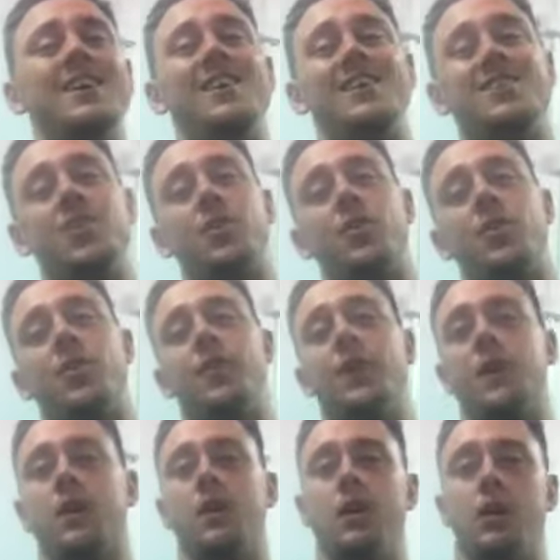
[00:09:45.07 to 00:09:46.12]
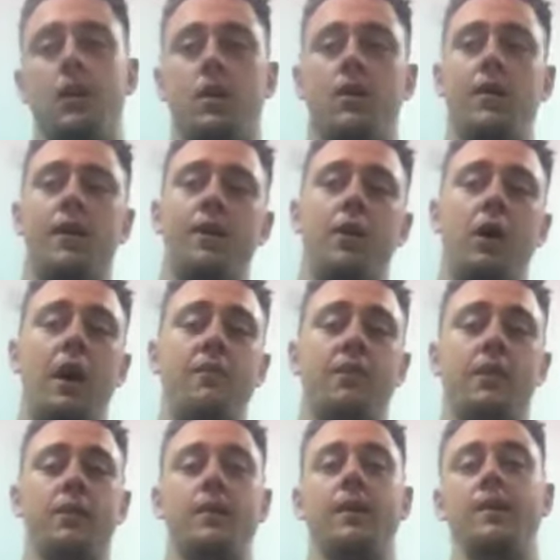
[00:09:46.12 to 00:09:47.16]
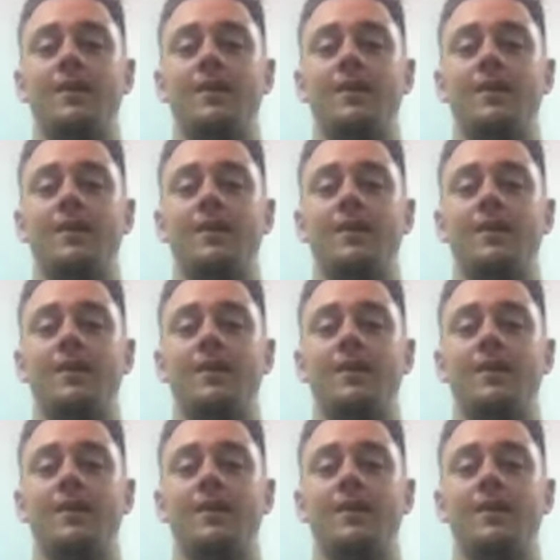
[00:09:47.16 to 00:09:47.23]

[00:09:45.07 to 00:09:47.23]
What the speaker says: I don't think that they'll have it.